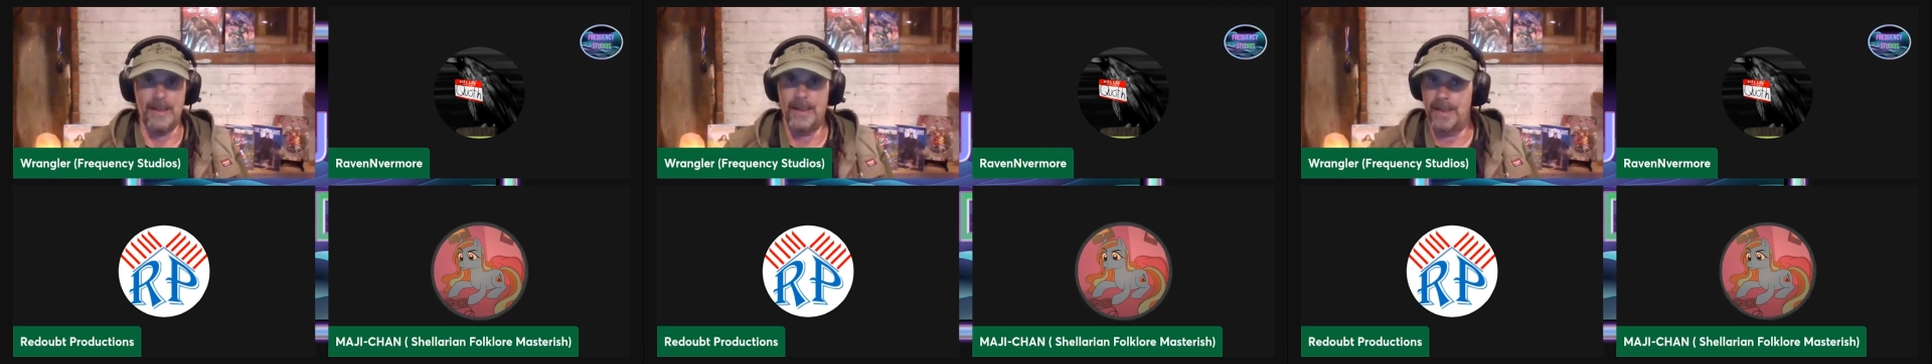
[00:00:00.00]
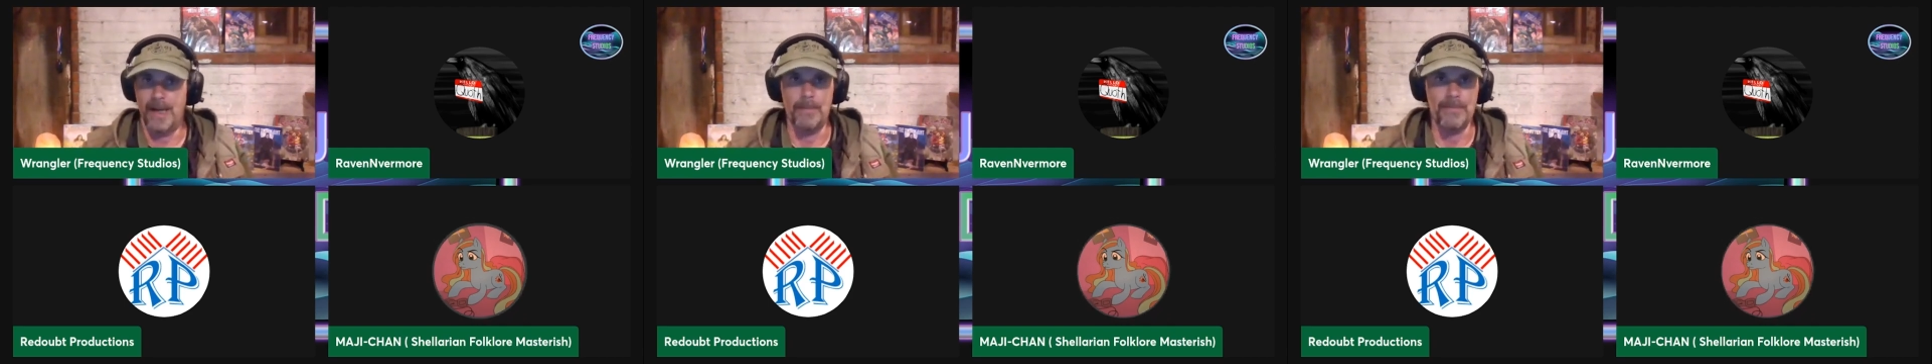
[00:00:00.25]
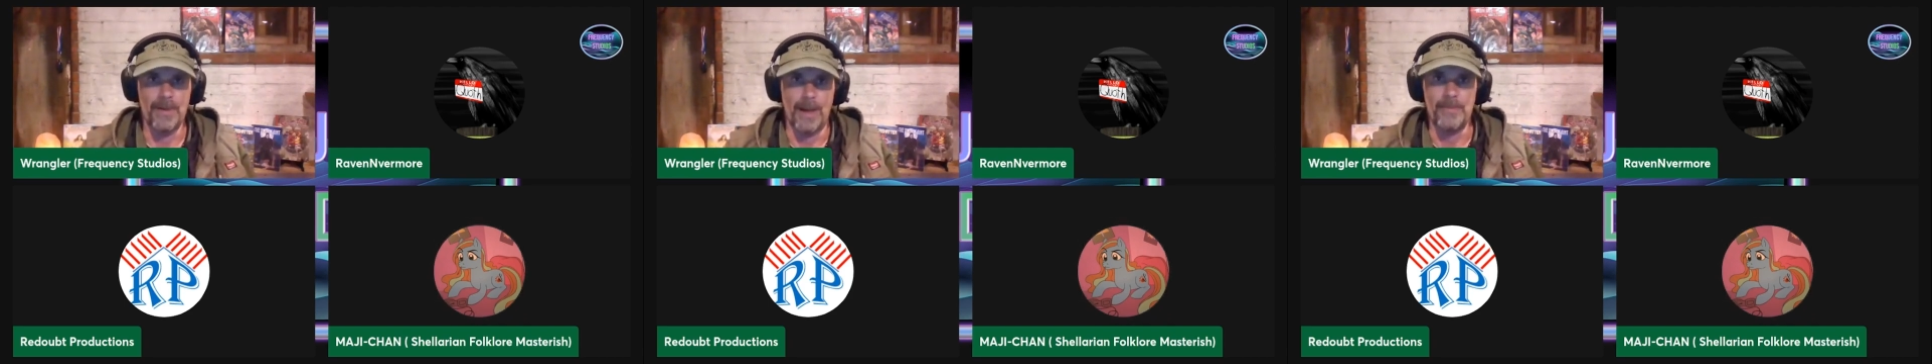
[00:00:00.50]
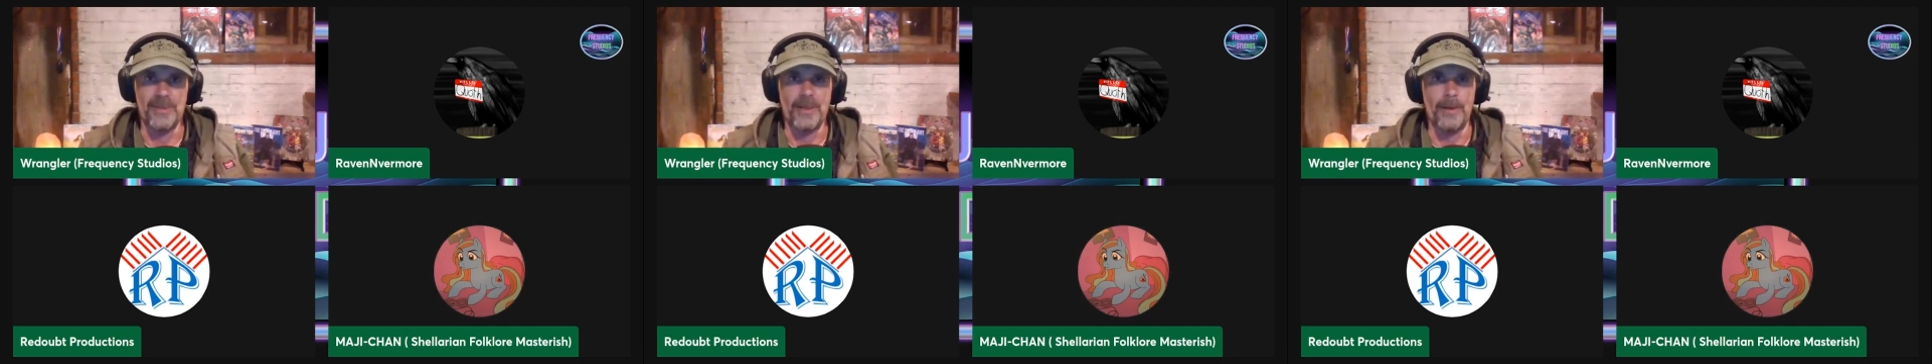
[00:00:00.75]
And I'm
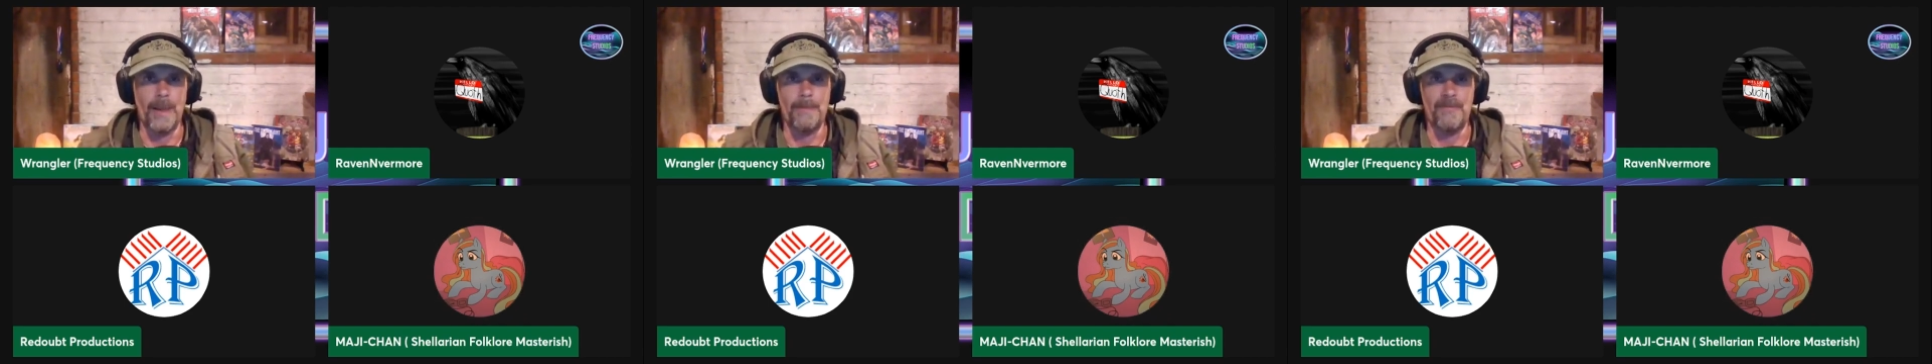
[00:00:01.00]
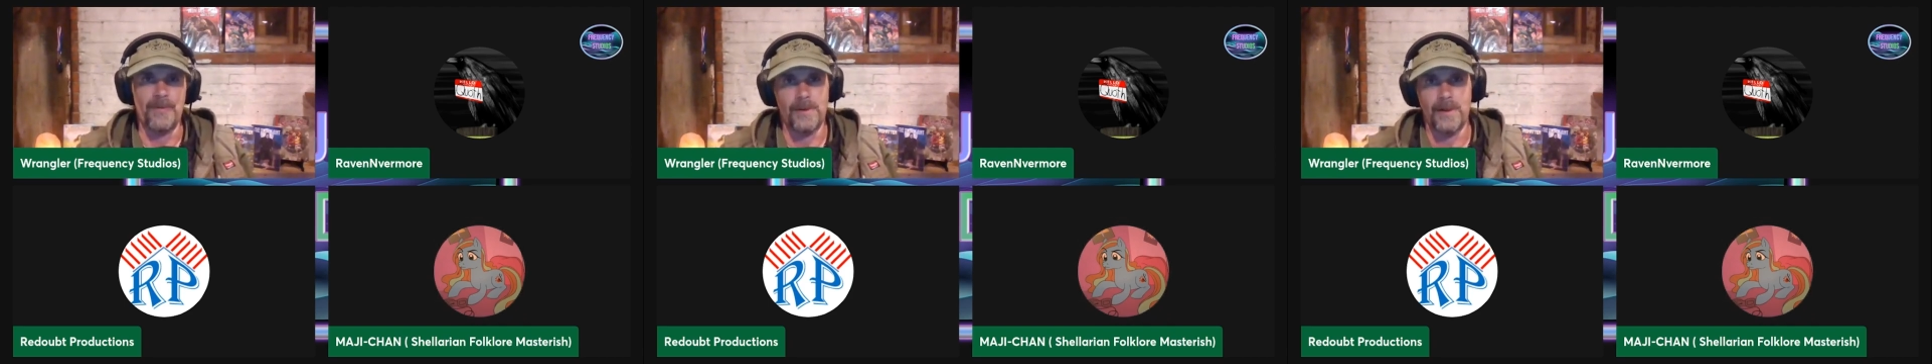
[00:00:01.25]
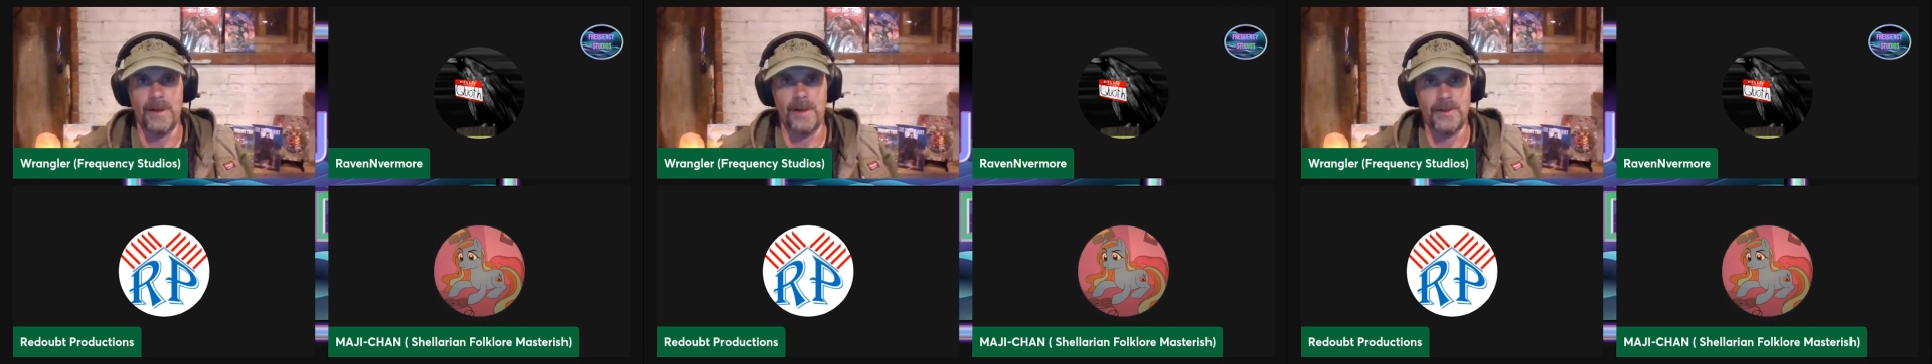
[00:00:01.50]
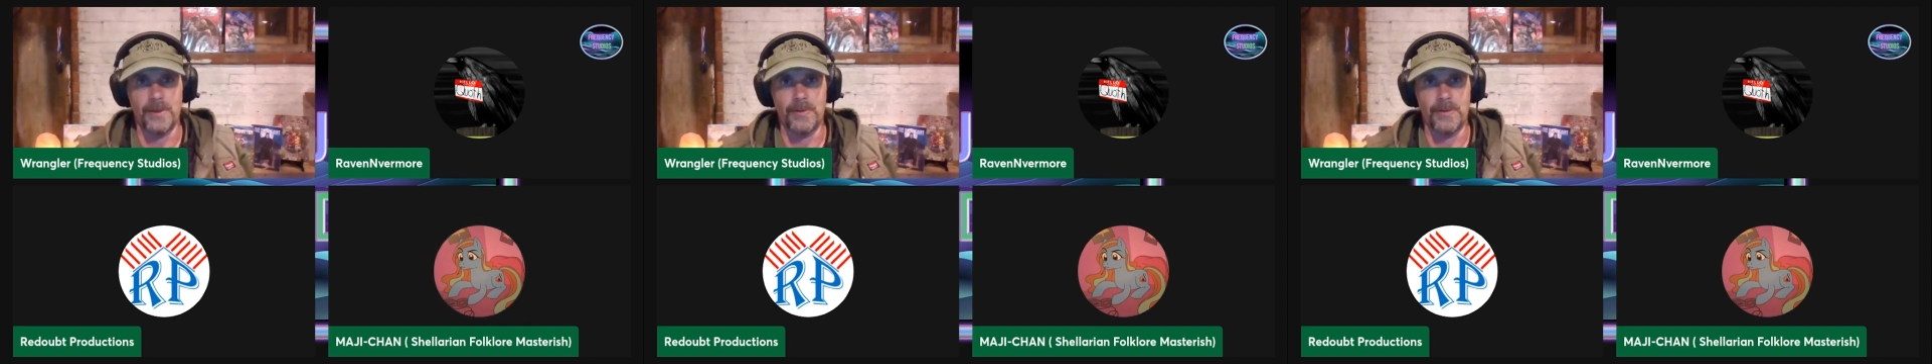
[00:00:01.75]
still up for
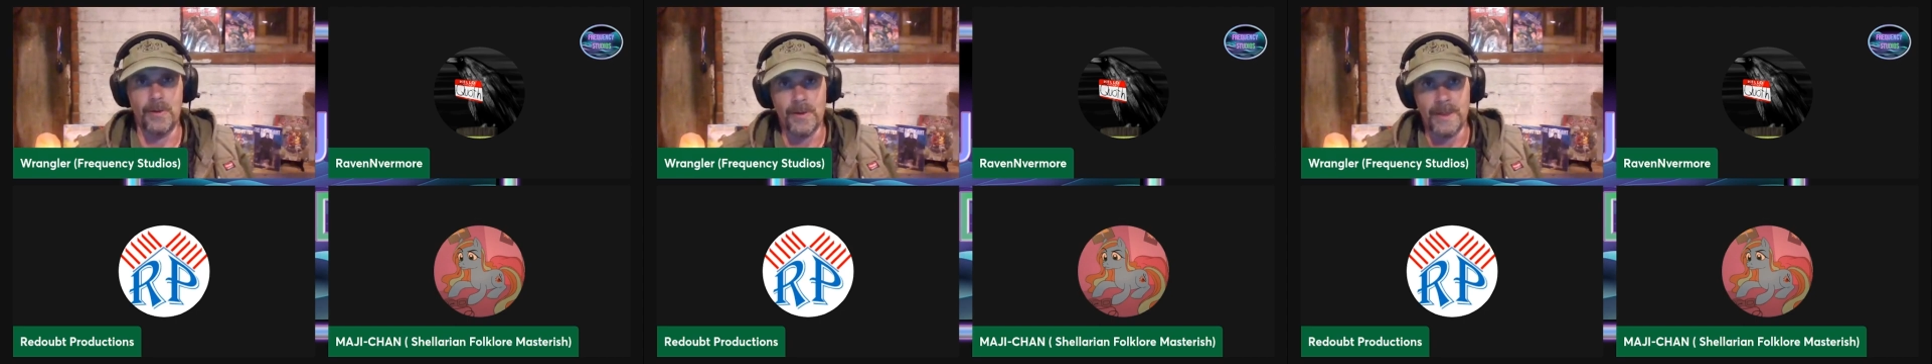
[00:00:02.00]
doing the whole